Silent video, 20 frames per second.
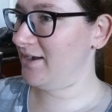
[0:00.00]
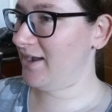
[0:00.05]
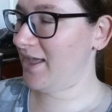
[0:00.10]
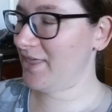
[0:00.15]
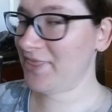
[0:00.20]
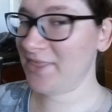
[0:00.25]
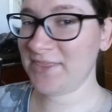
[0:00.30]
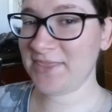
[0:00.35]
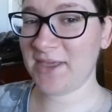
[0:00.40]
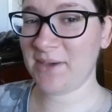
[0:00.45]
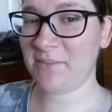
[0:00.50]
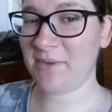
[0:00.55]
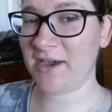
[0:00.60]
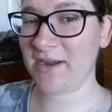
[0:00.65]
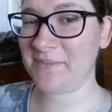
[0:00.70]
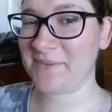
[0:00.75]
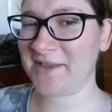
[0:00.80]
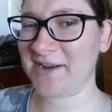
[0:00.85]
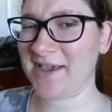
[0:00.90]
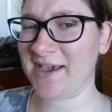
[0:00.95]
I think that might
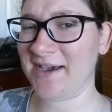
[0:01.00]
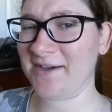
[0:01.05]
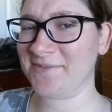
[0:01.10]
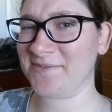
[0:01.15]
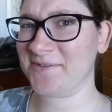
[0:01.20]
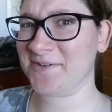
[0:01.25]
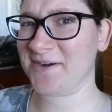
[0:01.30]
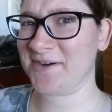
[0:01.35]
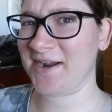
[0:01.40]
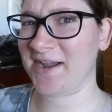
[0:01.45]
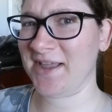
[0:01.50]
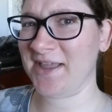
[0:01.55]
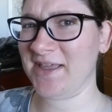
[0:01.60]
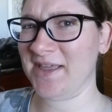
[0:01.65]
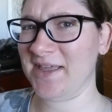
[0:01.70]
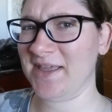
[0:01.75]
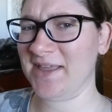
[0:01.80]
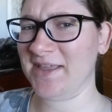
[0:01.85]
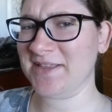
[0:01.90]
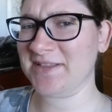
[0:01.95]
have been after I
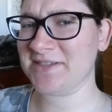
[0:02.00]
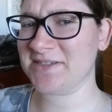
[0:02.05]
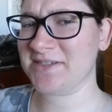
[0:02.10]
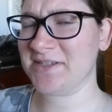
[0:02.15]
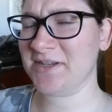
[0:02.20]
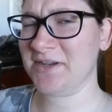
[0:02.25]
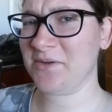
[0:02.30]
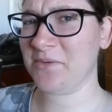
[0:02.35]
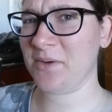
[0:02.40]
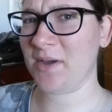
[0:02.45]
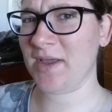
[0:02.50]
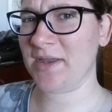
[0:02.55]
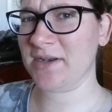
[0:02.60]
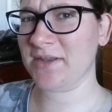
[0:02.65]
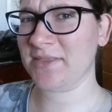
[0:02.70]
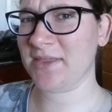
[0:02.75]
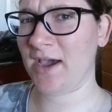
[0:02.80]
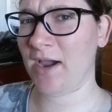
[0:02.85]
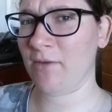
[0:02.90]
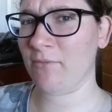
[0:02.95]

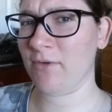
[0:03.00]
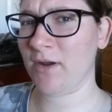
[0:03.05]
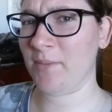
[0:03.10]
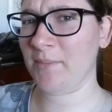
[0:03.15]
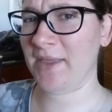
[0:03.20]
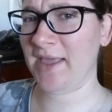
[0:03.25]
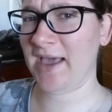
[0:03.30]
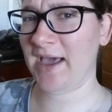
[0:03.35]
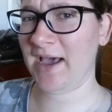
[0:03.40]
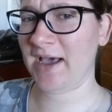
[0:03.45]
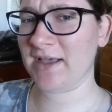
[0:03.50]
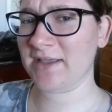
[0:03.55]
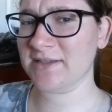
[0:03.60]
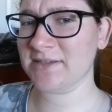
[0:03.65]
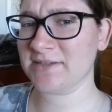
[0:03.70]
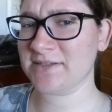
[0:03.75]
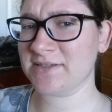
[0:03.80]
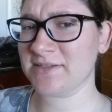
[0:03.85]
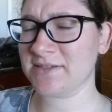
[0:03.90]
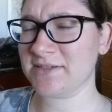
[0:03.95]
insinuated that Remy
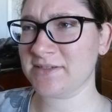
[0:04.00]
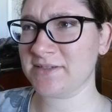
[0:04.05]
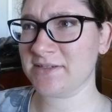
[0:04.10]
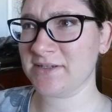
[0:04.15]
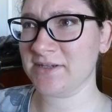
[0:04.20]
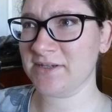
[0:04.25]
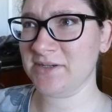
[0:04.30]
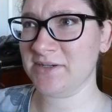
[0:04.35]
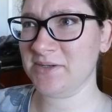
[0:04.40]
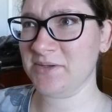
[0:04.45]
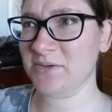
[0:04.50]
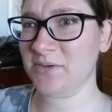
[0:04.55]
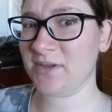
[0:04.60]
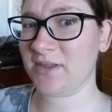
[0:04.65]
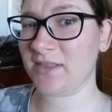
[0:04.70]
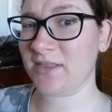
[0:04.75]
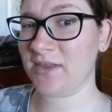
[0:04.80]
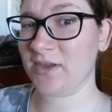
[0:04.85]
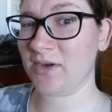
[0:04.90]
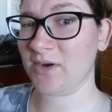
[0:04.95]
has
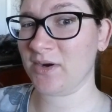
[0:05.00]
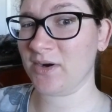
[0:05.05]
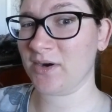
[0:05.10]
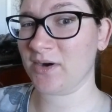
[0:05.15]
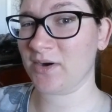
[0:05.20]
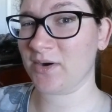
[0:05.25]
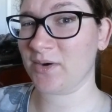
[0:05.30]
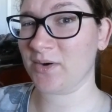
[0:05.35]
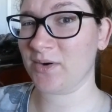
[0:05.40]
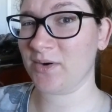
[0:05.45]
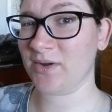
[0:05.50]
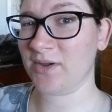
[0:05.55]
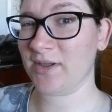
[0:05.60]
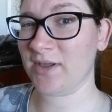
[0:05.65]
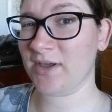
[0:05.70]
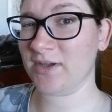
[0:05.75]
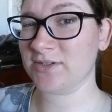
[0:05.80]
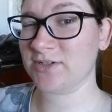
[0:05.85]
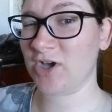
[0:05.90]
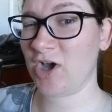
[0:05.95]
nuclear
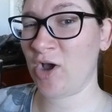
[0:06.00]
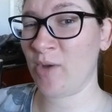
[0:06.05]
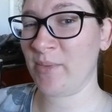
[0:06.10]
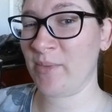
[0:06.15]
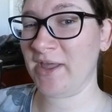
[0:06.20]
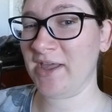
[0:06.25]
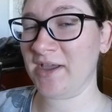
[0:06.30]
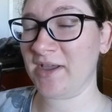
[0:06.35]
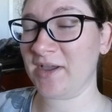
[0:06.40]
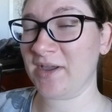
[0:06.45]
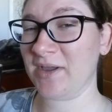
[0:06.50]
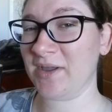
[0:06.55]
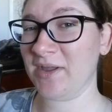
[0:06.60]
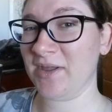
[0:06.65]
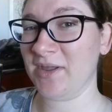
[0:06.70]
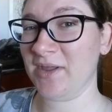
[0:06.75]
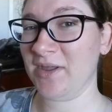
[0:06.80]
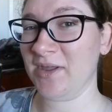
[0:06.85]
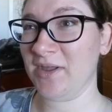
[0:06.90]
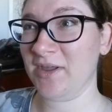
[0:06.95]
atomic
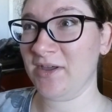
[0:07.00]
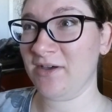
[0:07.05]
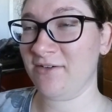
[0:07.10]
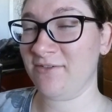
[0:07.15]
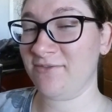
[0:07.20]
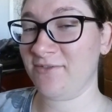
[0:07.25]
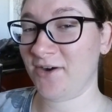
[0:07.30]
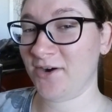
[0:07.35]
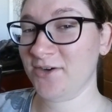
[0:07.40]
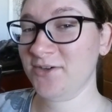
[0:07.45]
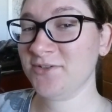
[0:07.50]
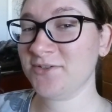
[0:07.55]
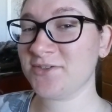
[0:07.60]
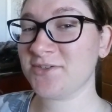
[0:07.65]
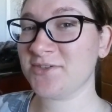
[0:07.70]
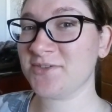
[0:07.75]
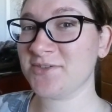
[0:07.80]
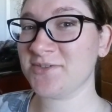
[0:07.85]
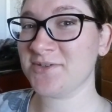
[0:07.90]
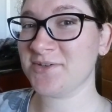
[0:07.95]

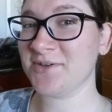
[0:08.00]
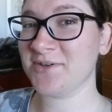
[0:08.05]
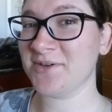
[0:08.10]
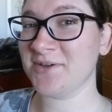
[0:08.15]
farts.